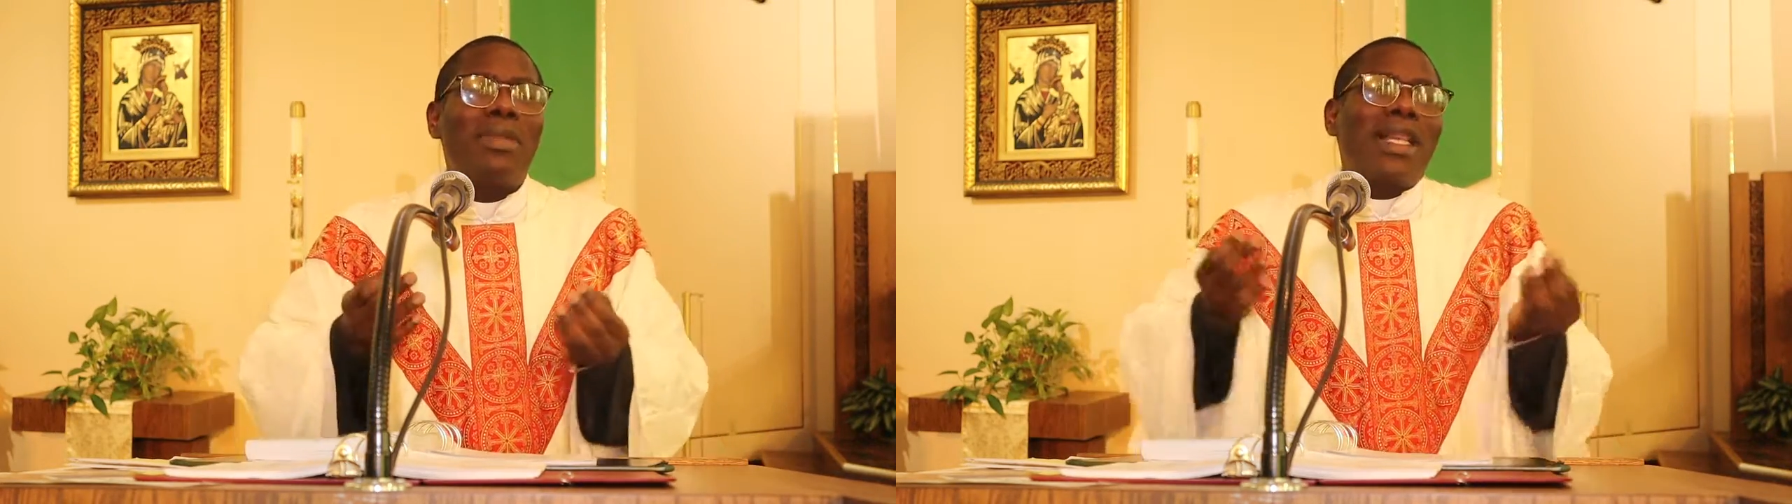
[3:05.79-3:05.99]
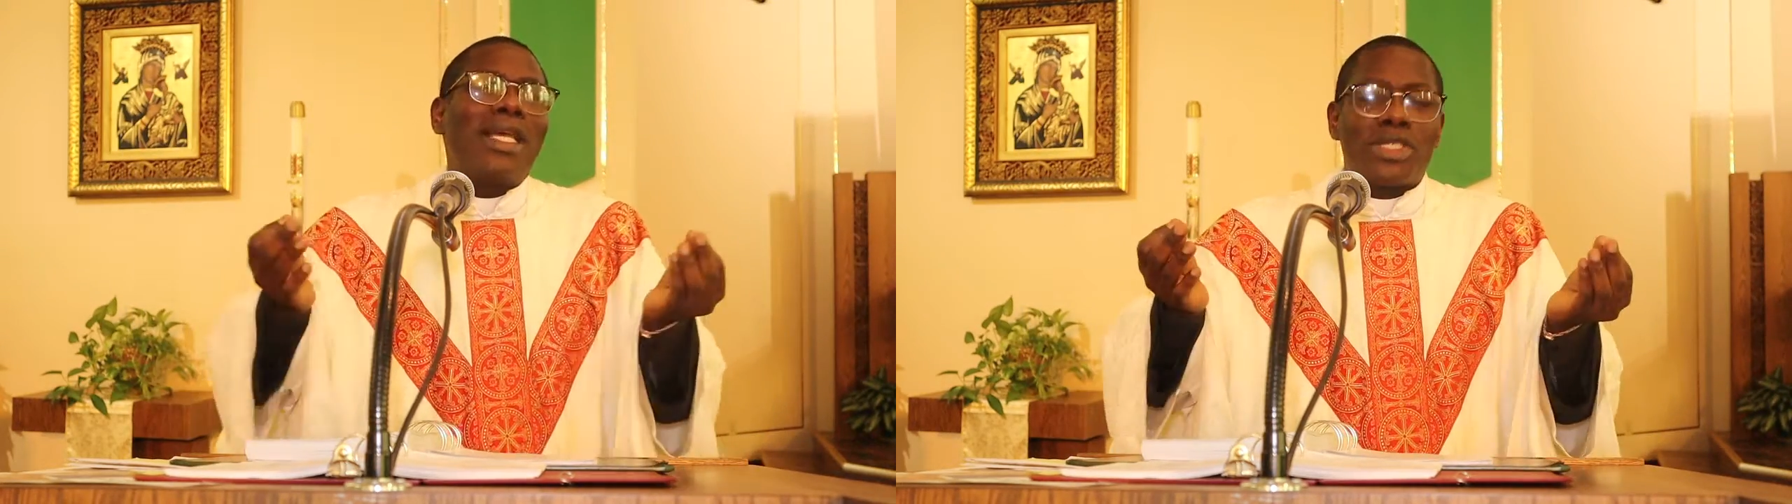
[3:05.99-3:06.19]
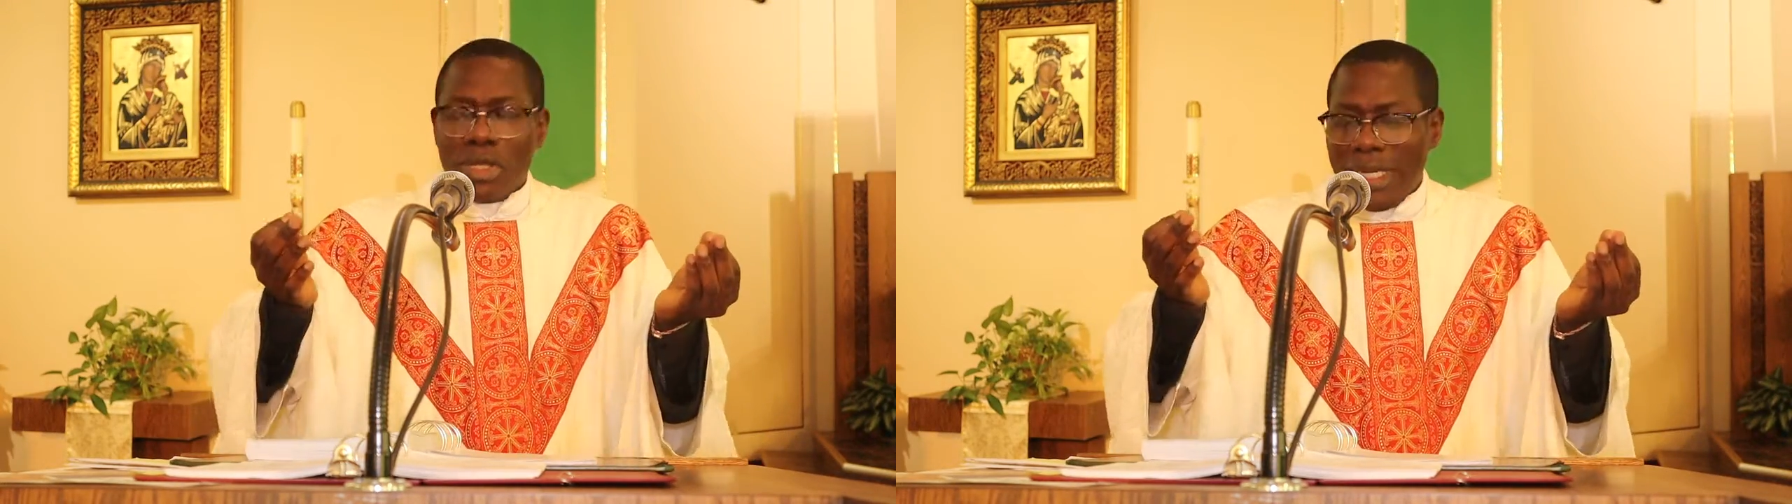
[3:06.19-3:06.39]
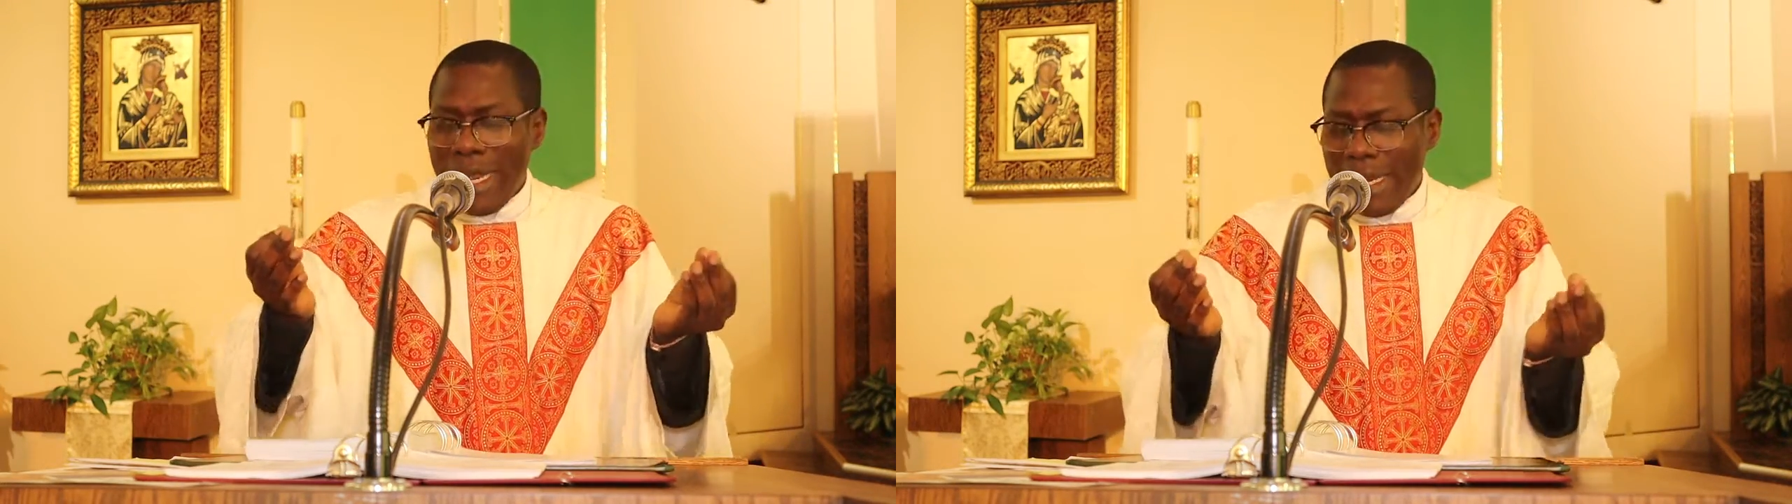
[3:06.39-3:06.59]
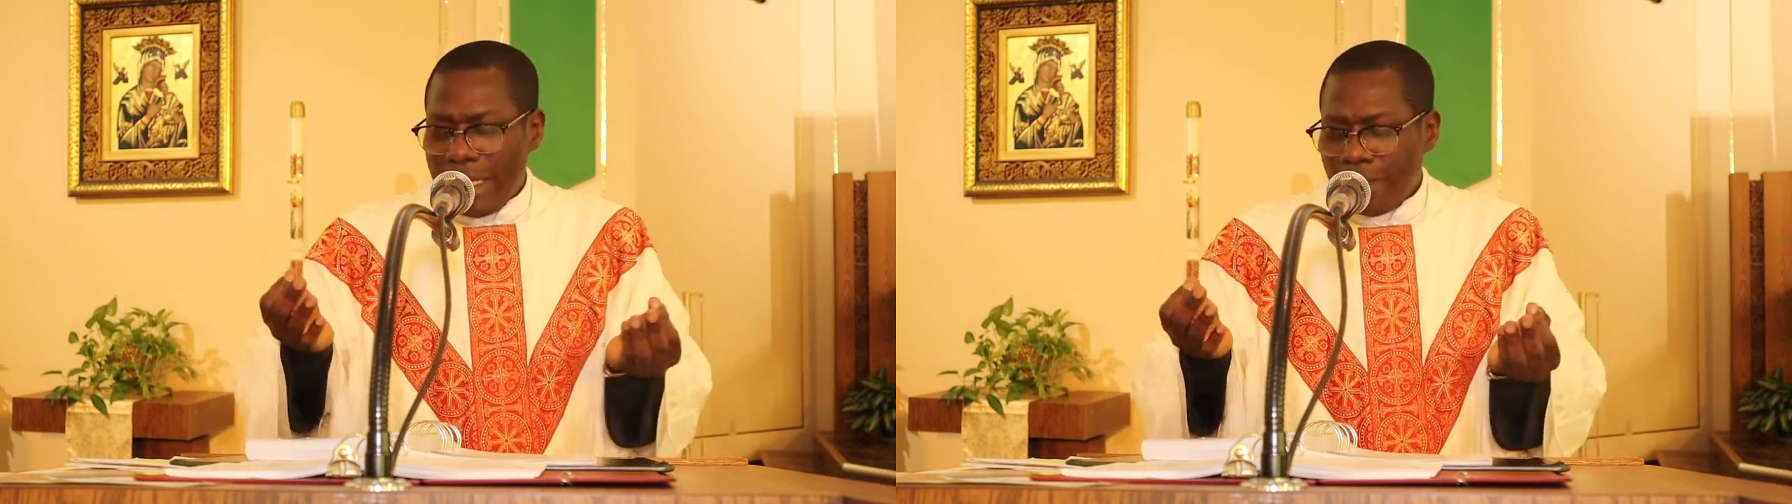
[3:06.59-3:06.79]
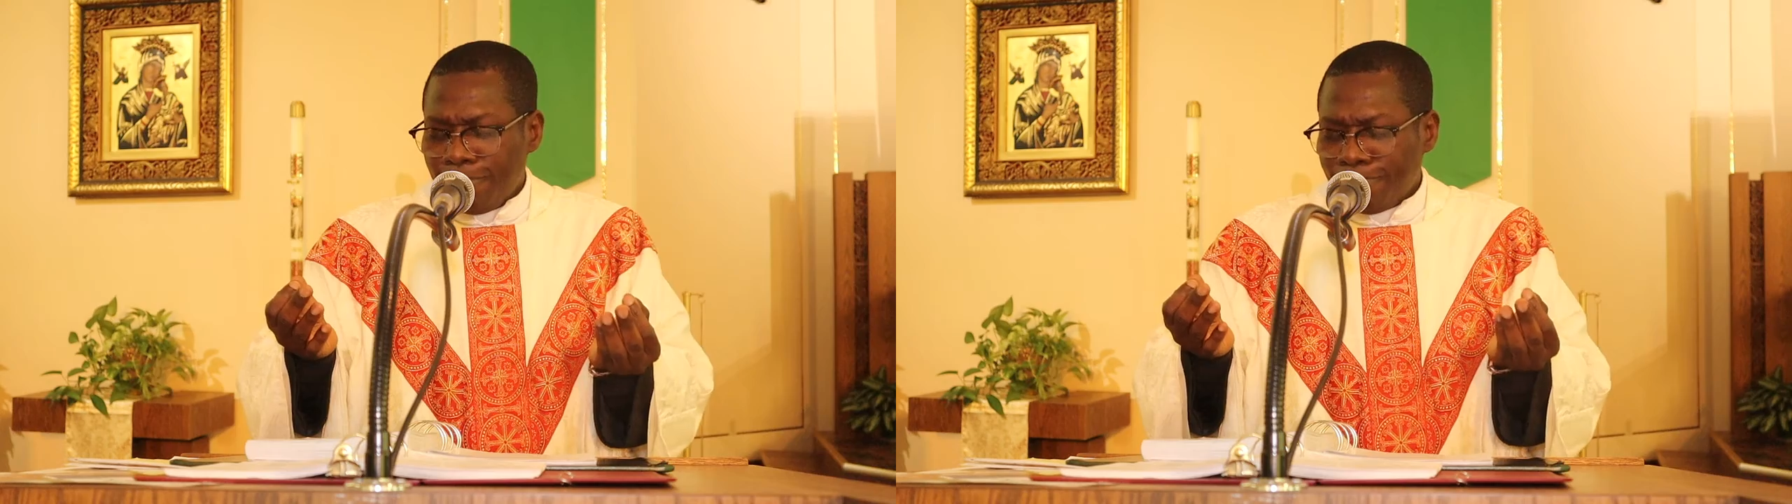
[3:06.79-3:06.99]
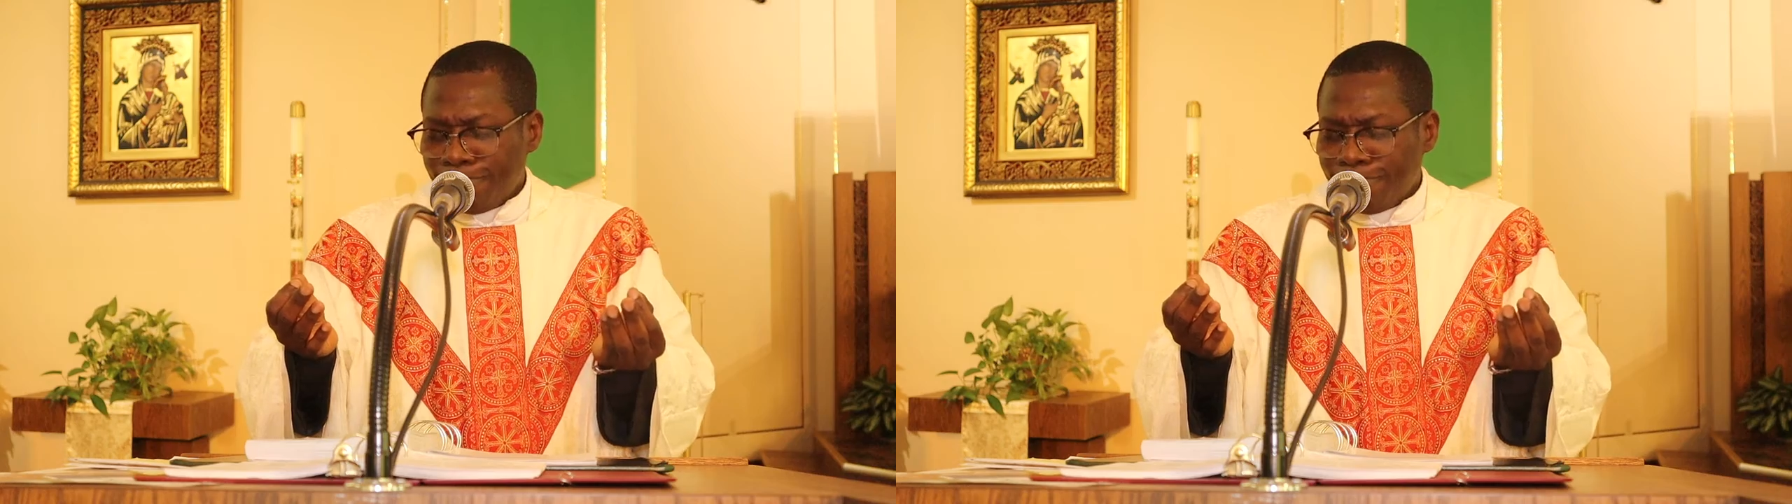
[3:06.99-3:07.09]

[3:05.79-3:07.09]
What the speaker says: mother is the lady.